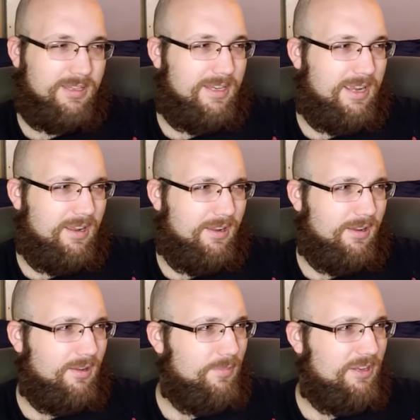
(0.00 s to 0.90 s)
Yeah,
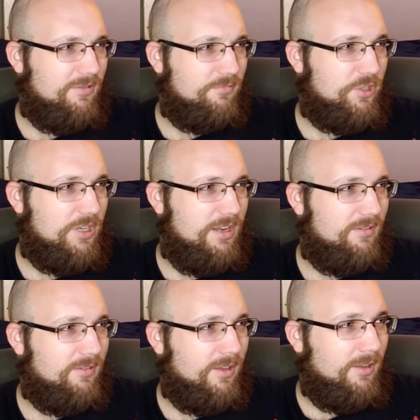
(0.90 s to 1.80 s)
I mean,
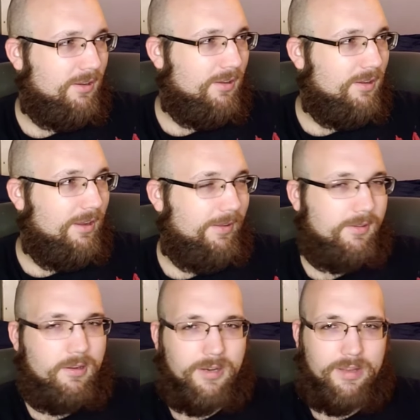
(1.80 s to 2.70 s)
shit. I
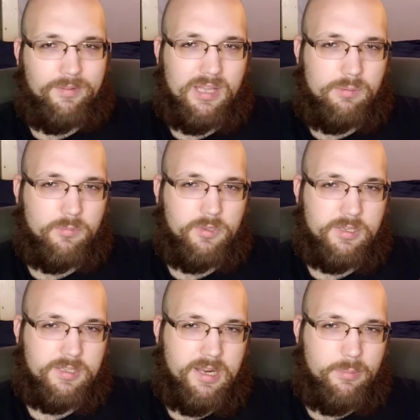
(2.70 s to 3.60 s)
thought I'd have a lot more to
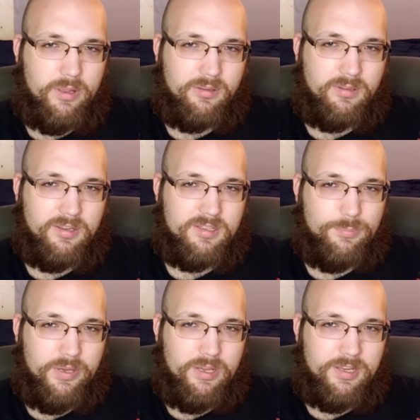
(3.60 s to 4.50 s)
say about this,
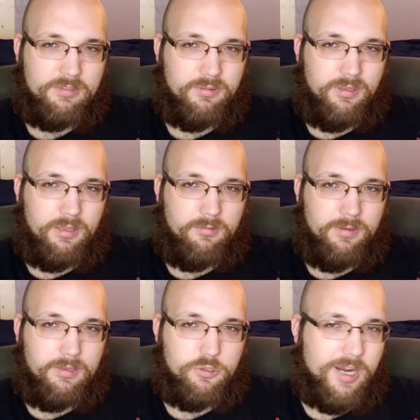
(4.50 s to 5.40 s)
to be honest with you,
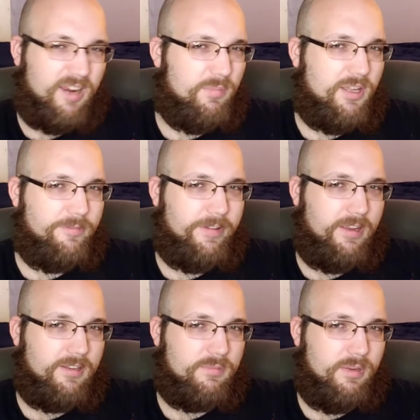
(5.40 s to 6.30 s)
with Dragon Ball fans